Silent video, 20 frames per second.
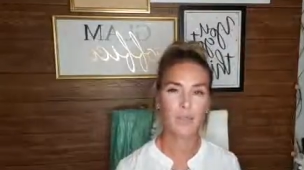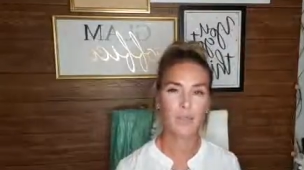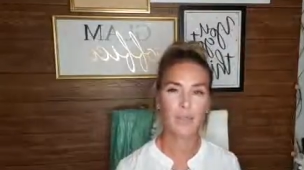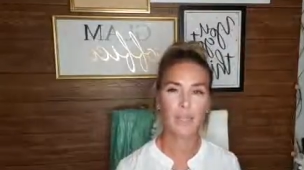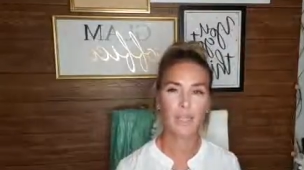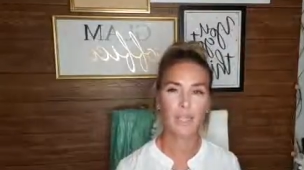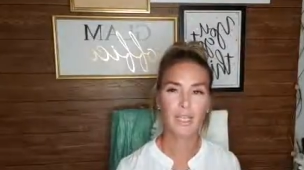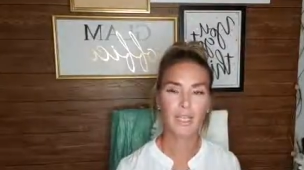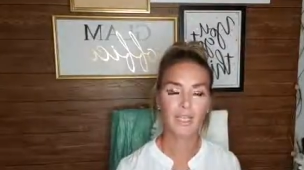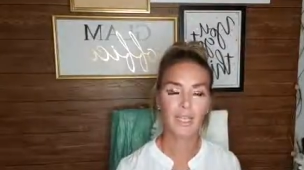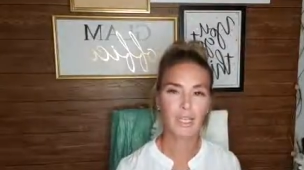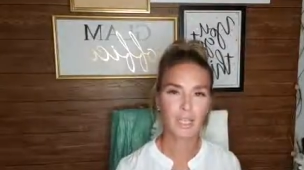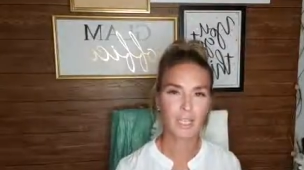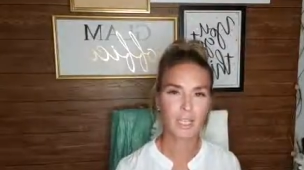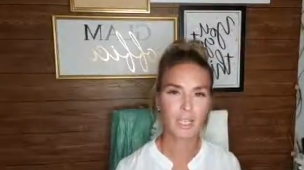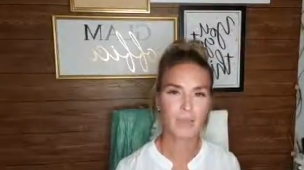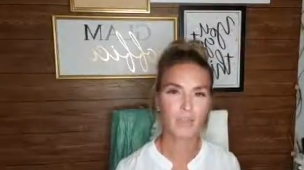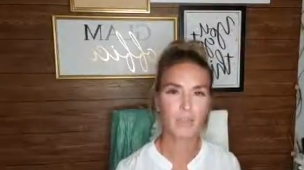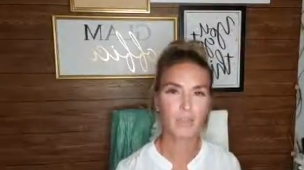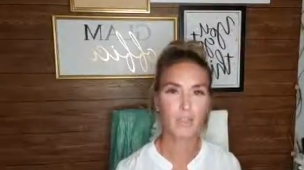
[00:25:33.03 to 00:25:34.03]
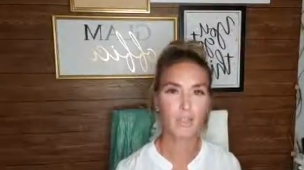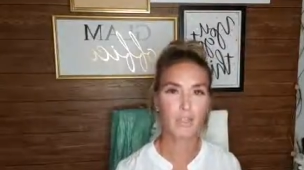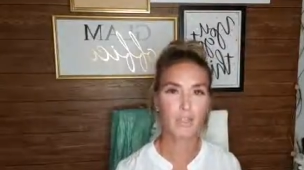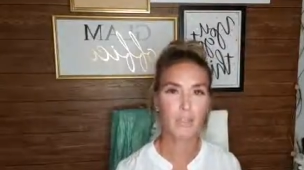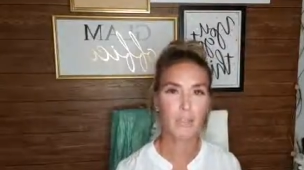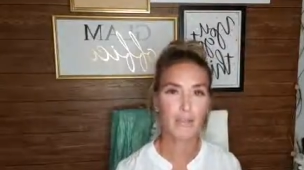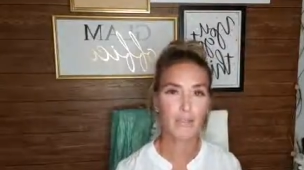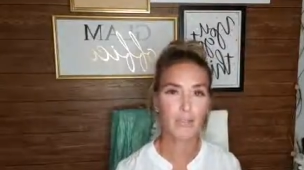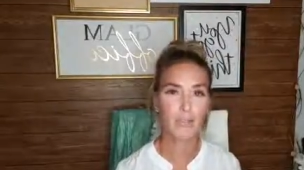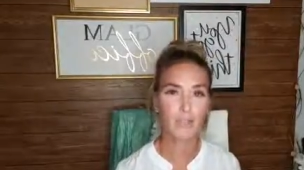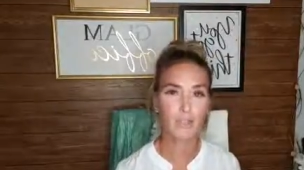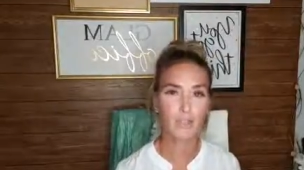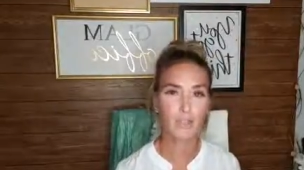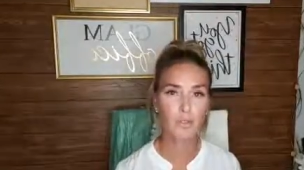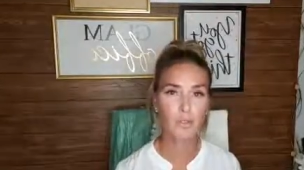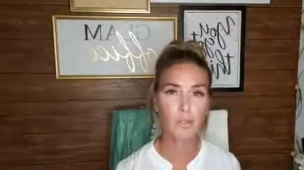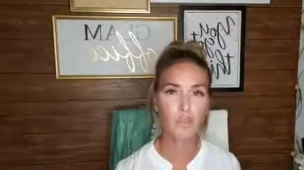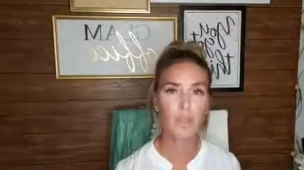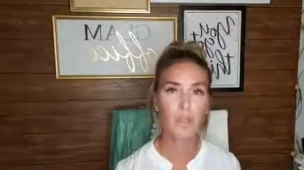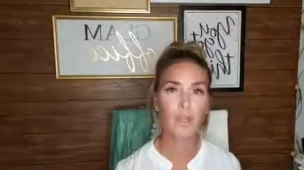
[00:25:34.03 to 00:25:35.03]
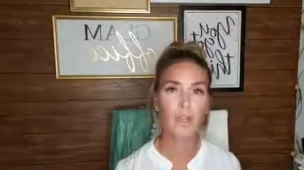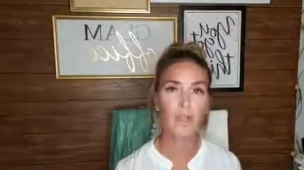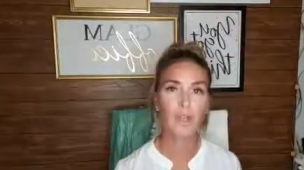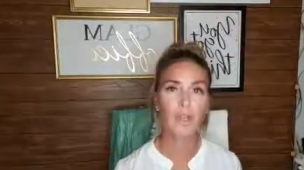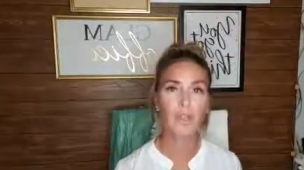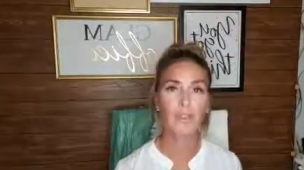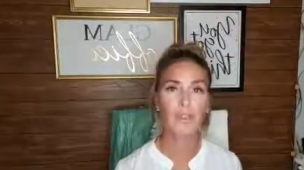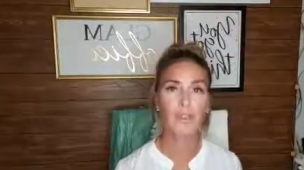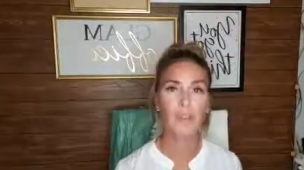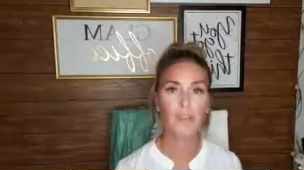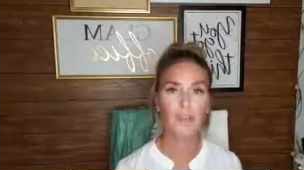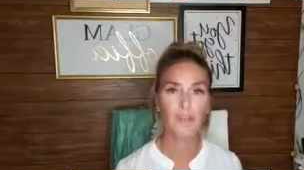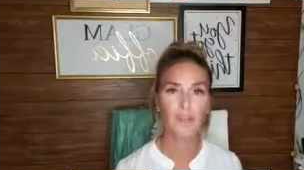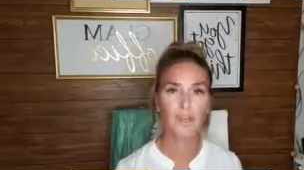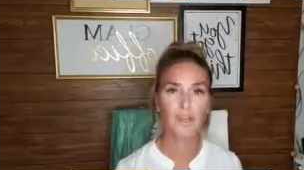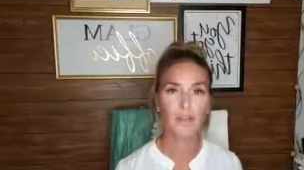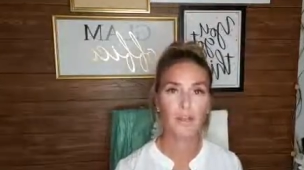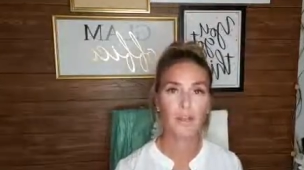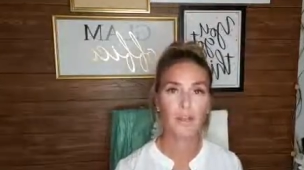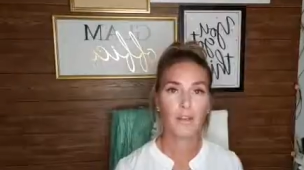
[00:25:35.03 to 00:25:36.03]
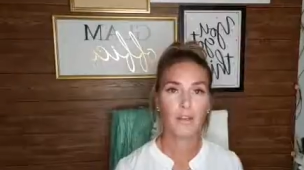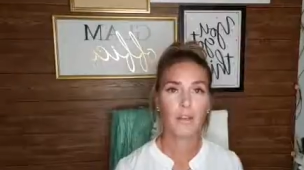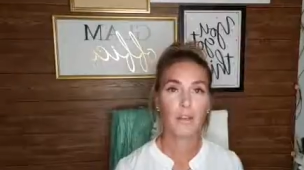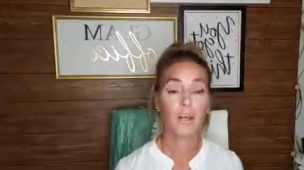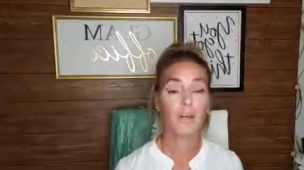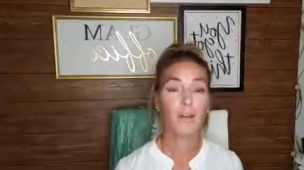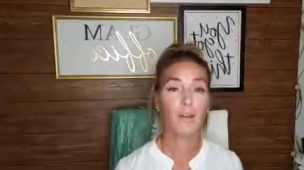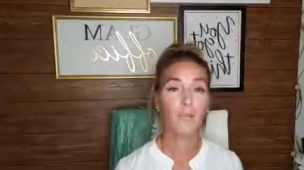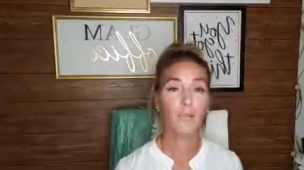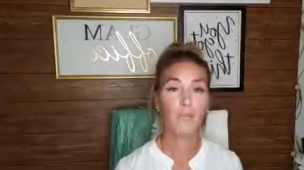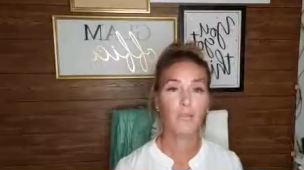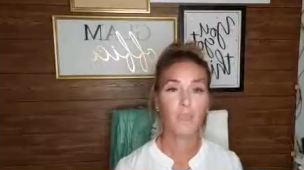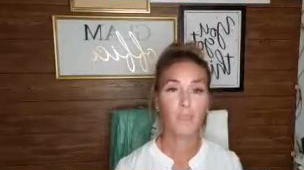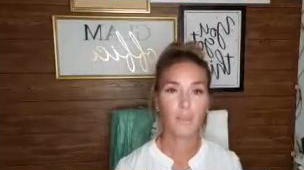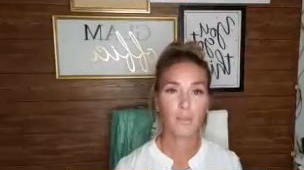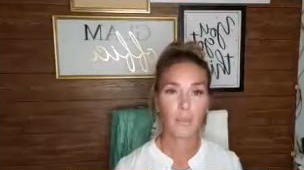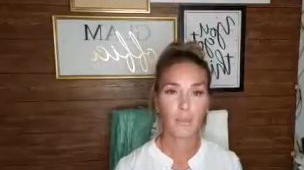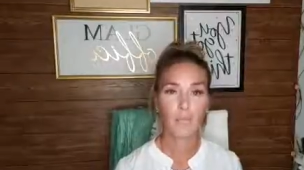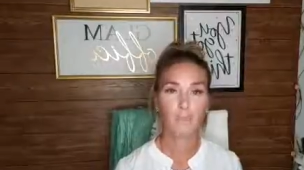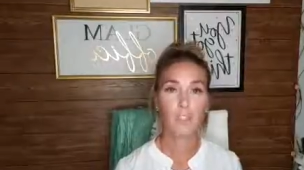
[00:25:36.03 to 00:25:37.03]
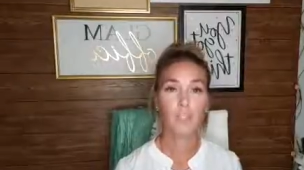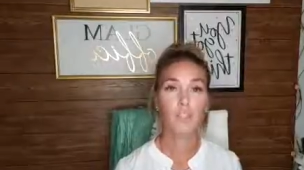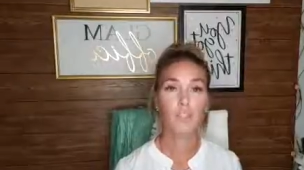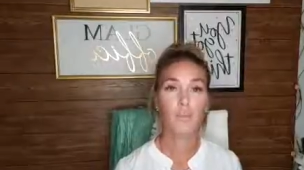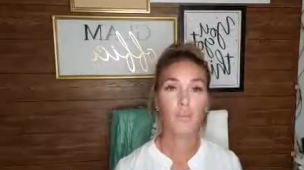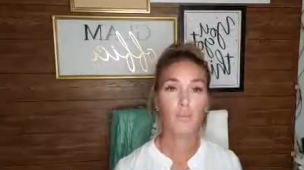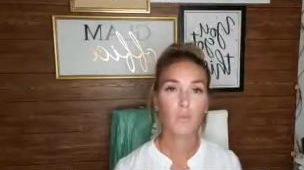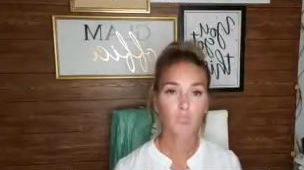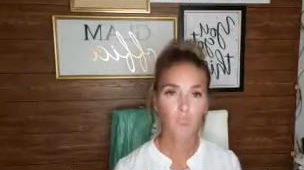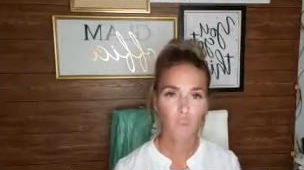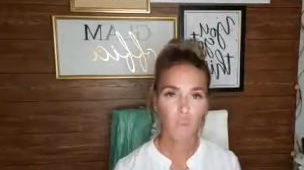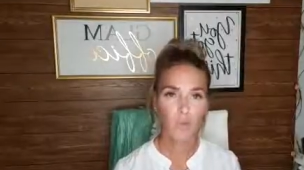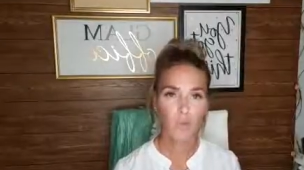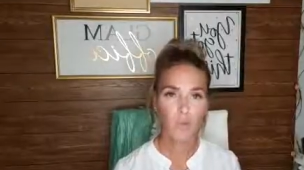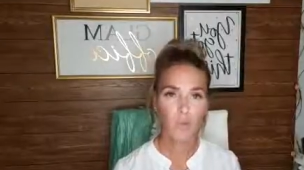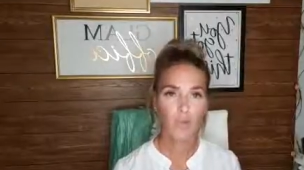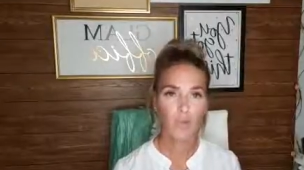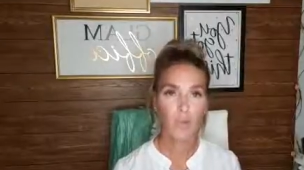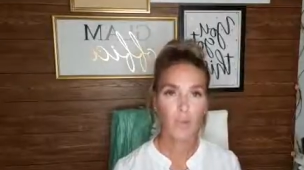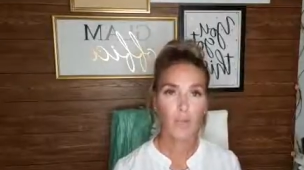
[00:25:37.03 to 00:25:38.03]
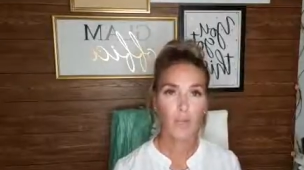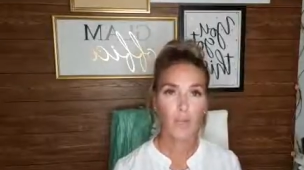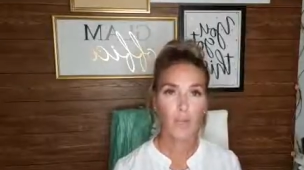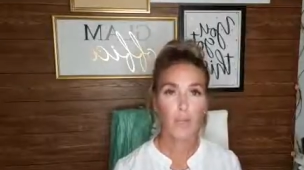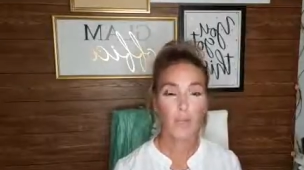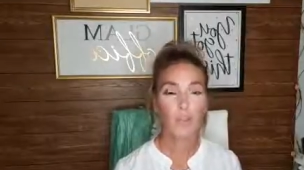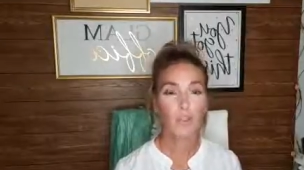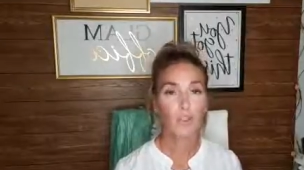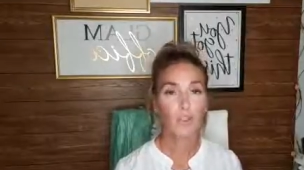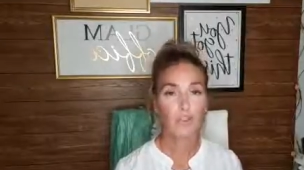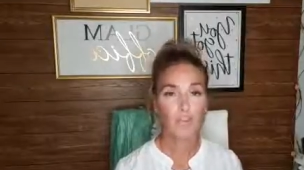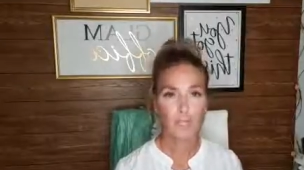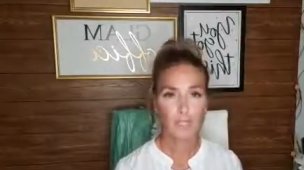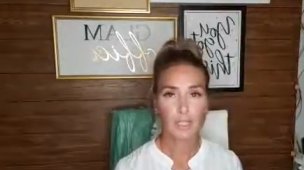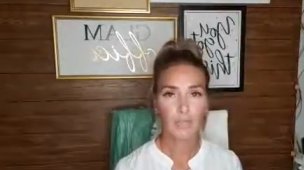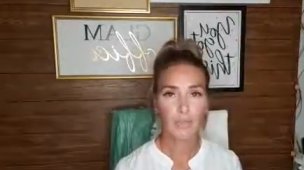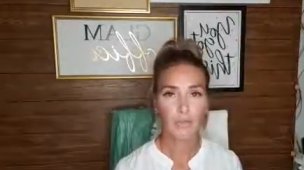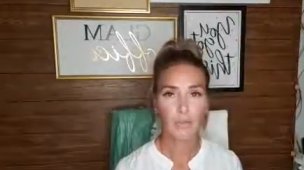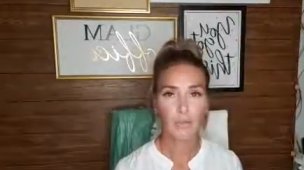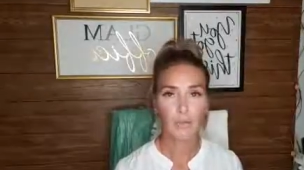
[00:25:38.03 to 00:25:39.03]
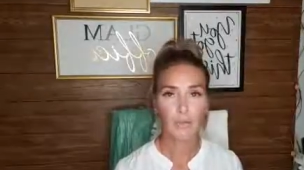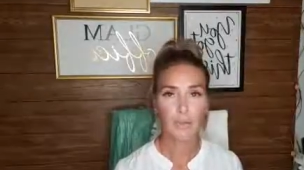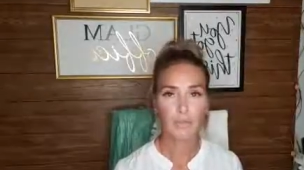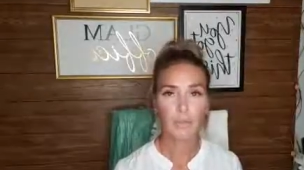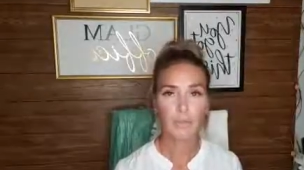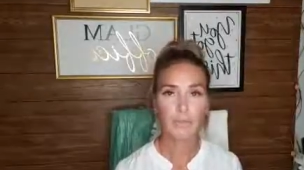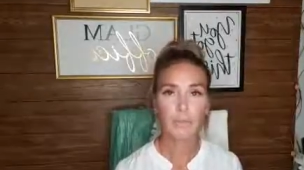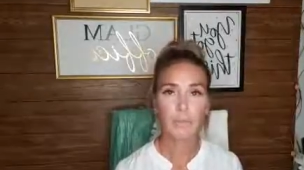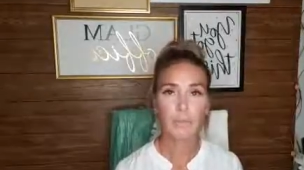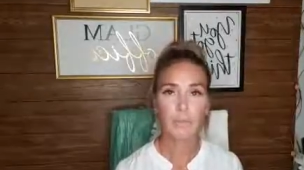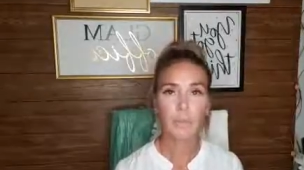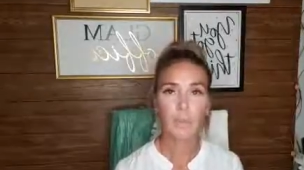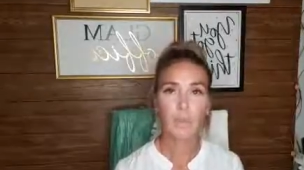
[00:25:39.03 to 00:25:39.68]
like engagement and traffic to it than something that's original and unique, okay?